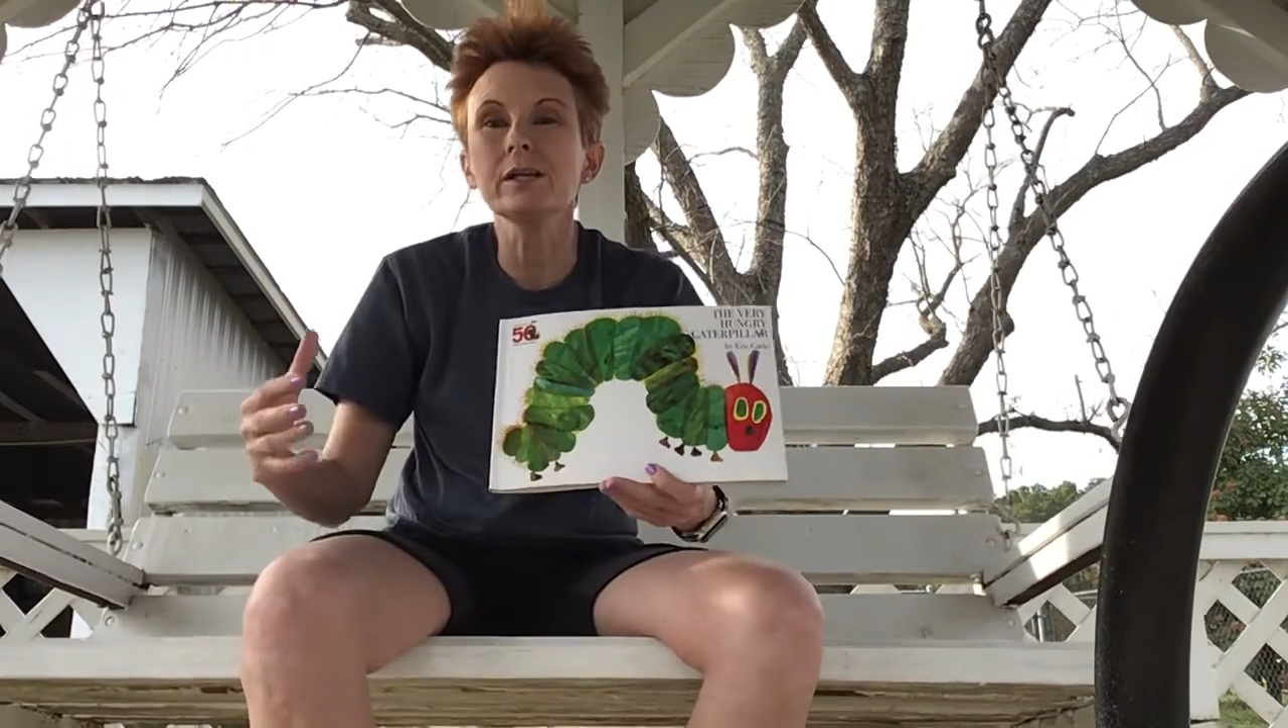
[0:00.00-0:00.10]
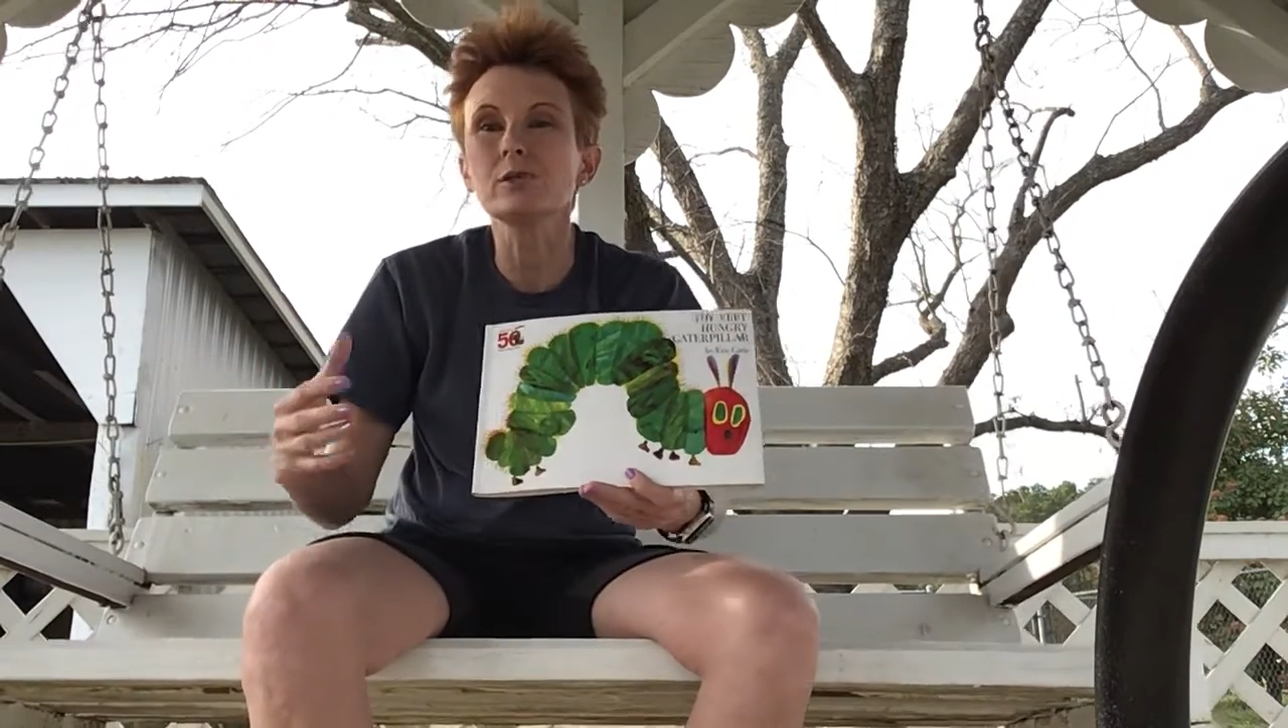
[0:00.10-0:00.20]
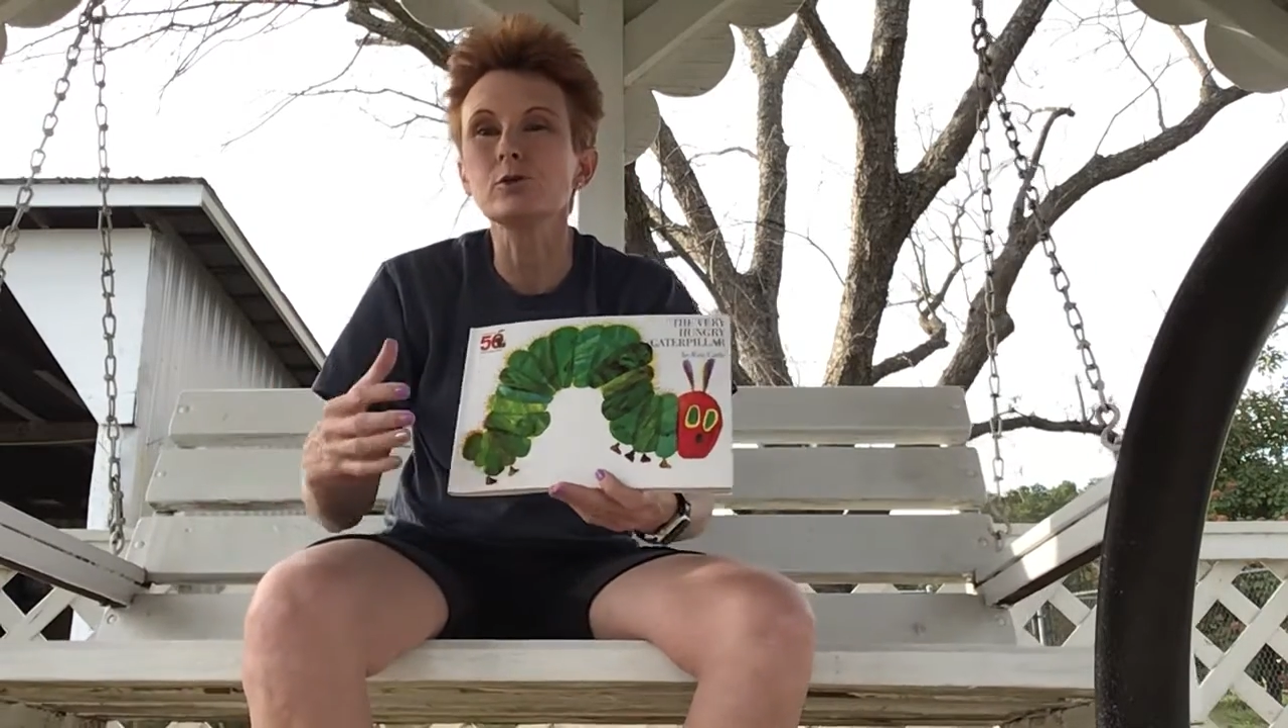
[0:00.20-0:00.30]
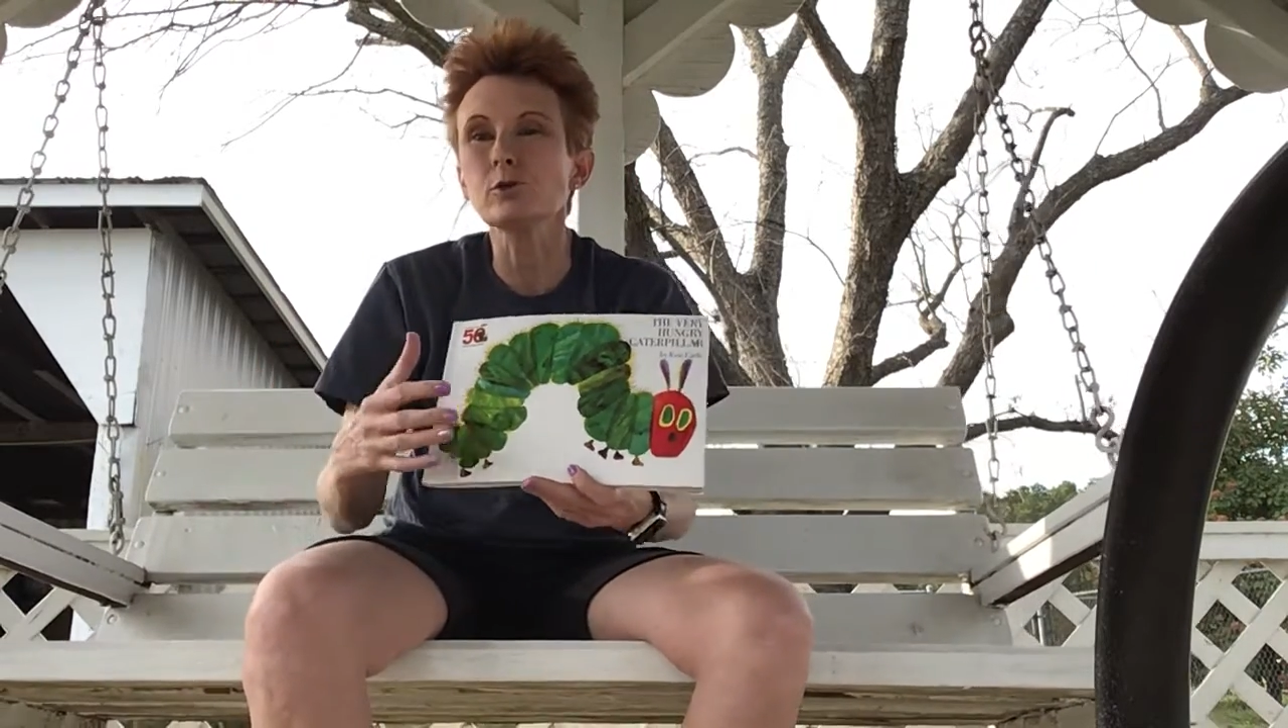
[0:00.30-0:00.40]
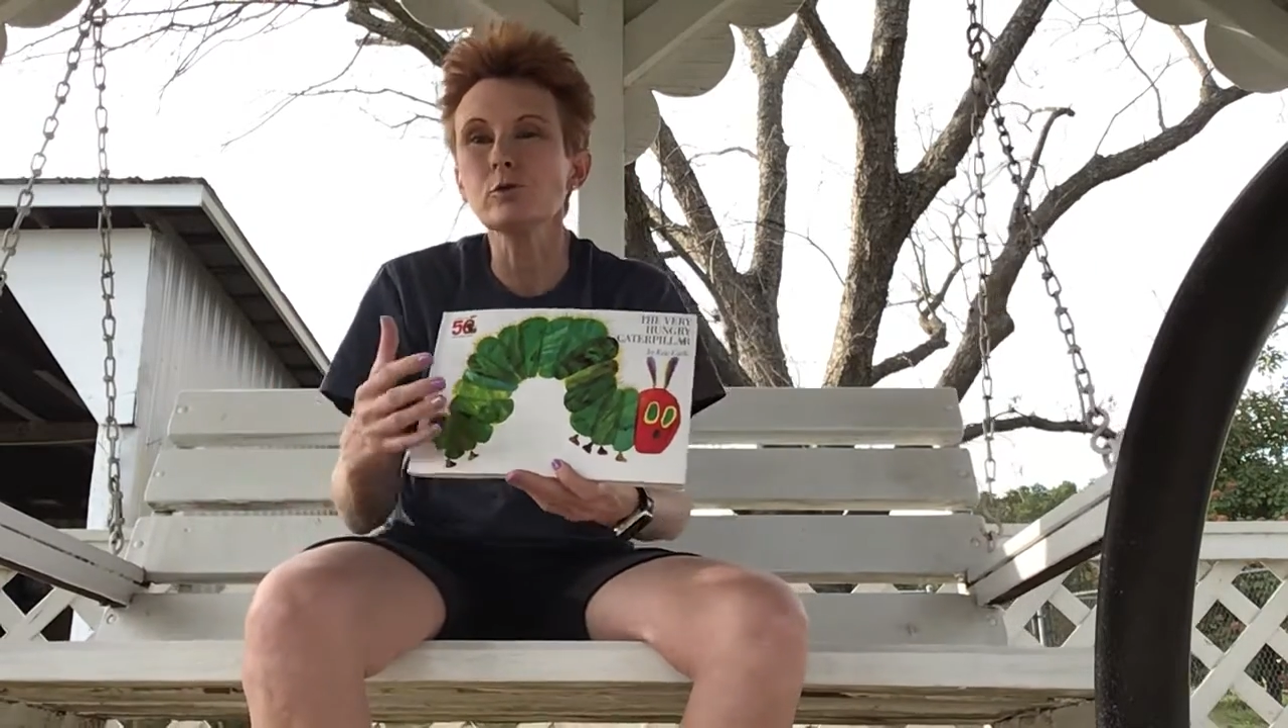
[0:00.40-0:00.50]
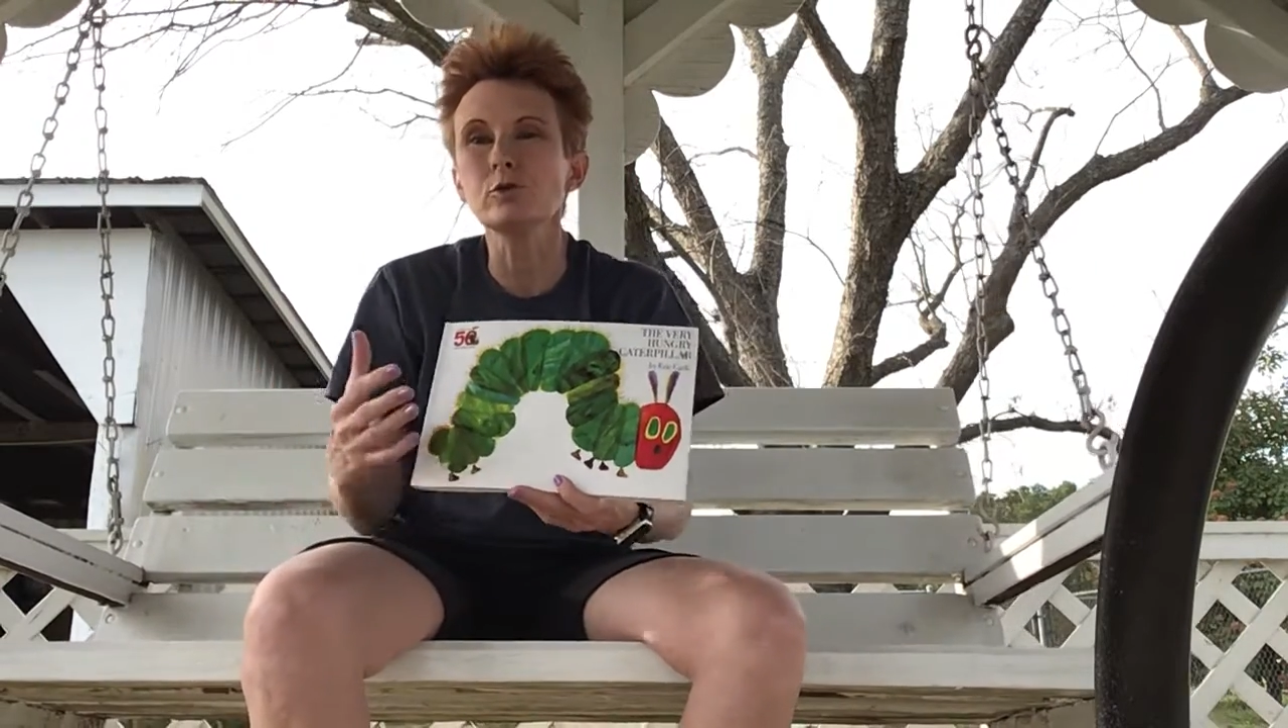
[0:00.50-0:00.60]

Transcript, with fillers: and so